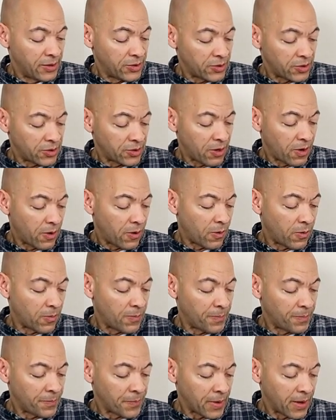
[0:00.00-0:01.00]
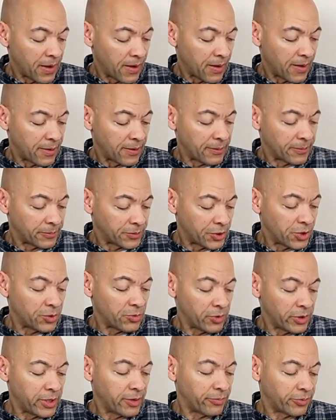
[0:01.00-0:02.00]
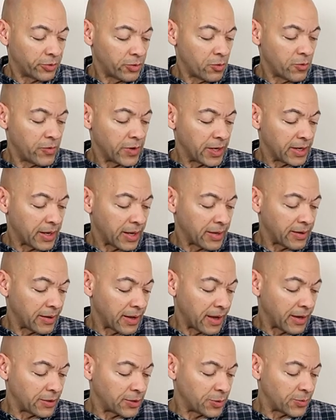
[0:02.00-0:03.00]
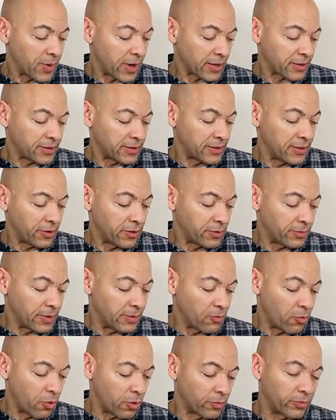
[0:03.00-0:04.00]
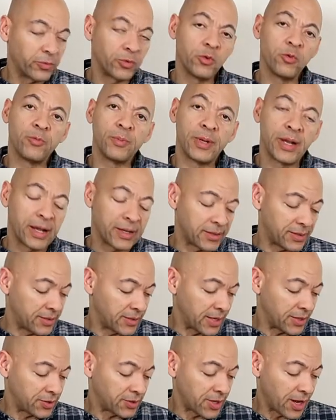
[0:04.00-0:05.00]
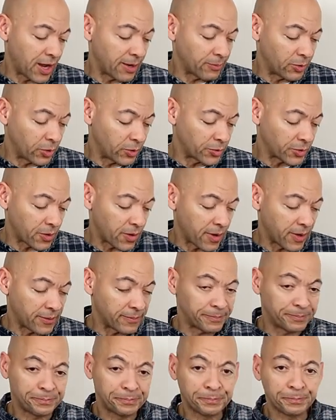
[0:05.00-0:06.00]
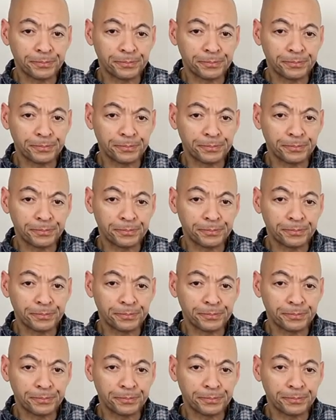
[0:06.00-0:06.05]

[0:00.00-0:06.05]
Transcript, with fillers: So um, she's really improving, and I, I, expect there to be more improvement as, as time goes on.